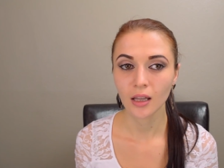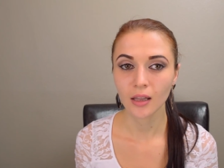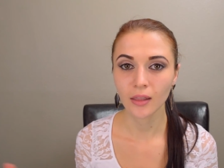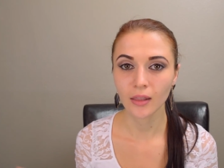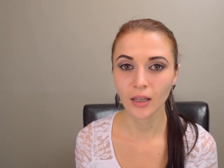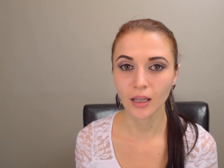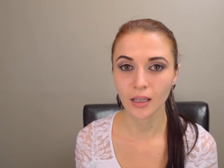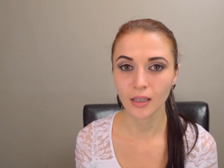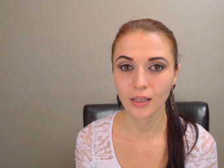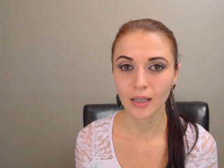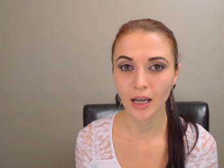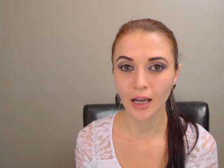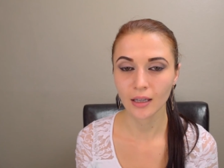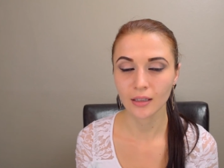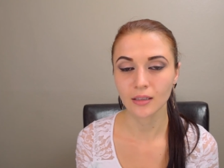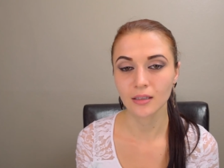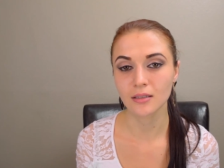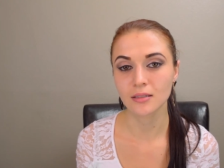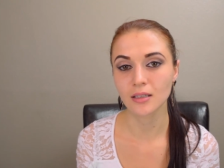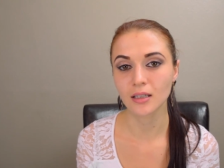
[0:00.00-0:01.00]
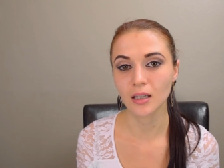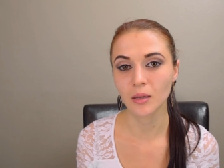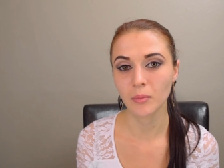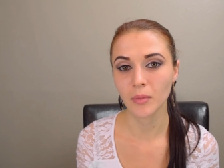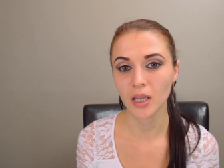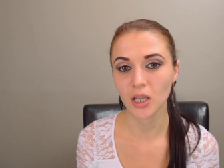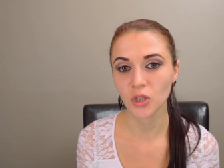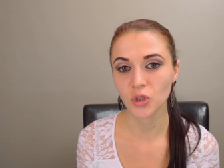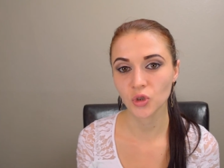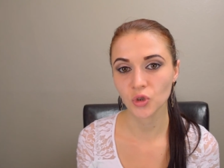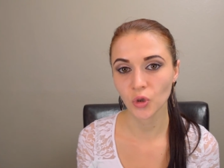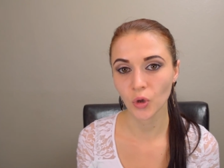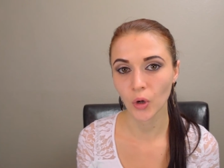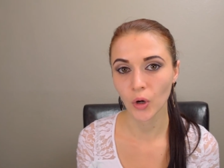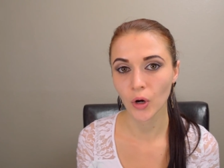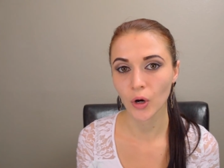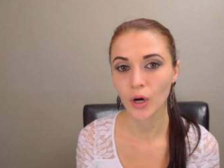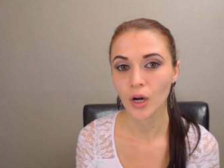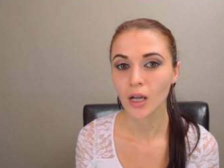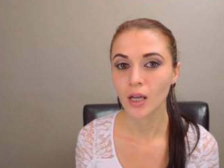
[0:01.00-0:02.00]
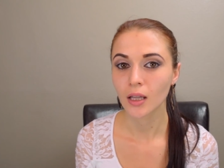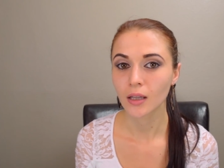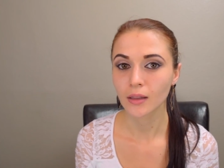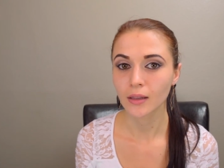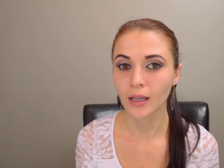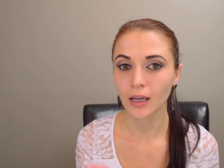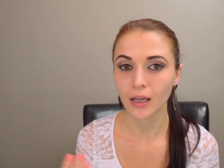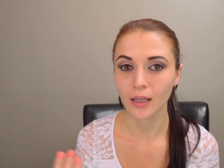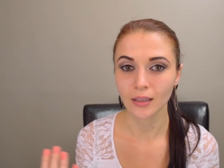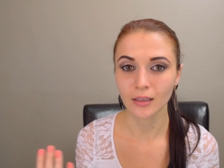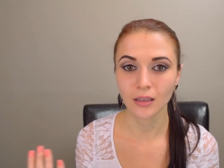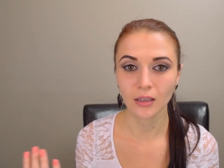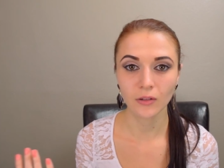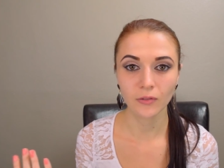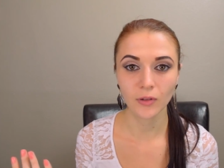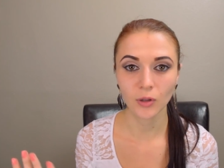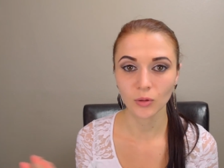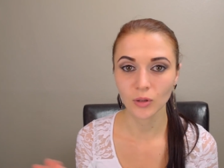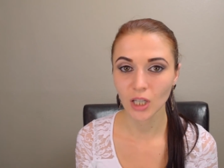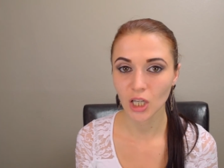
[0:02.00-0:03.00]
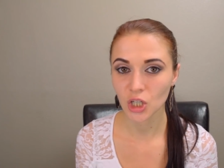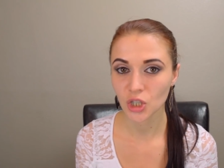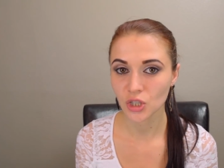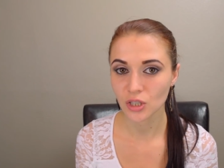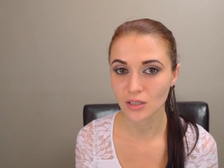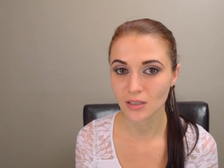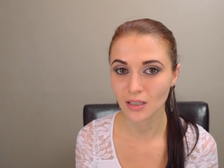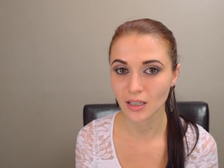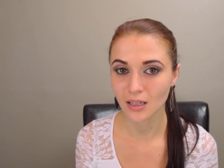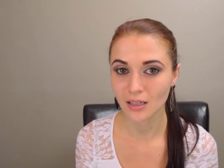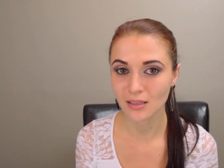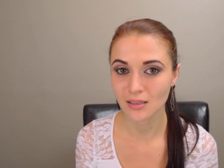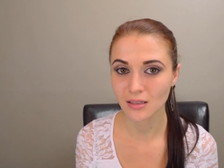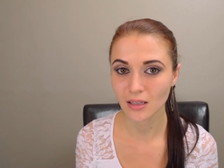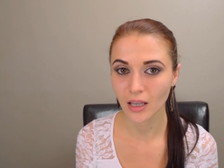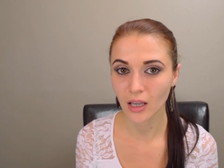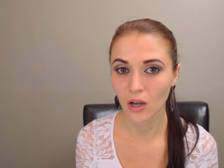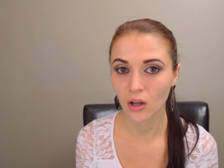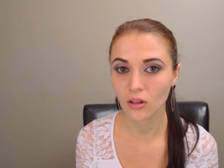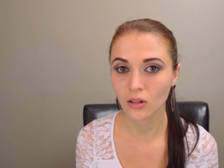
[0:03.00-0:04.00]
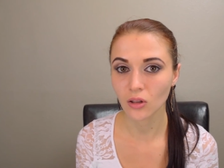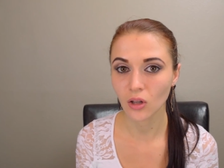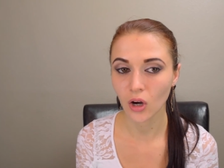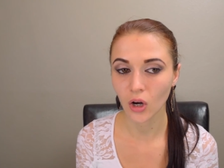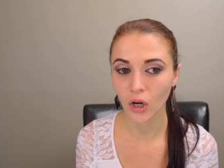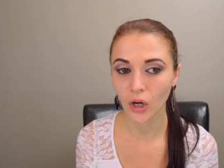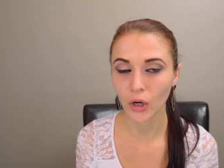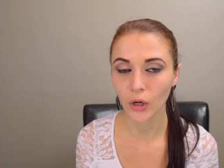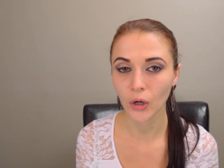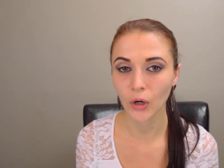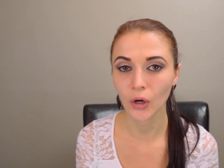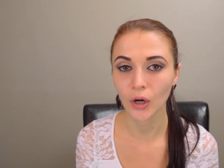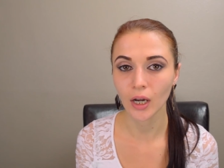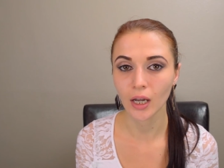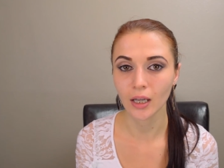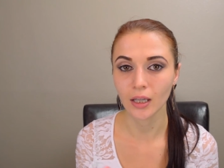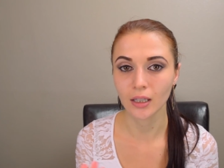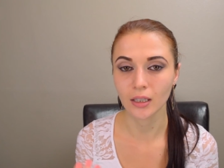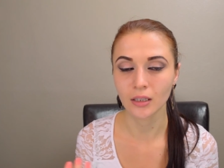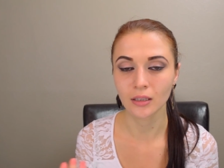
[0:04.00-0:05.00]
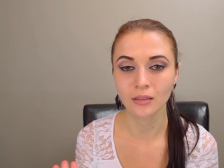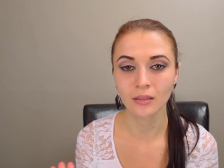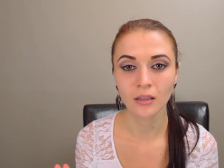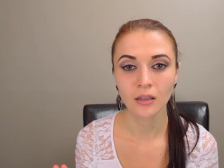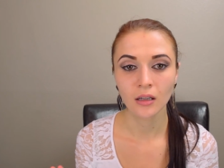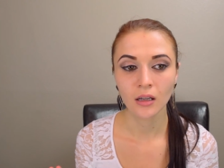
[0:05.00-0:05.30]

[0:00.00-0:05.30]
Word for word: then that is gonna make sure that the foundation is gonna stay on longer, and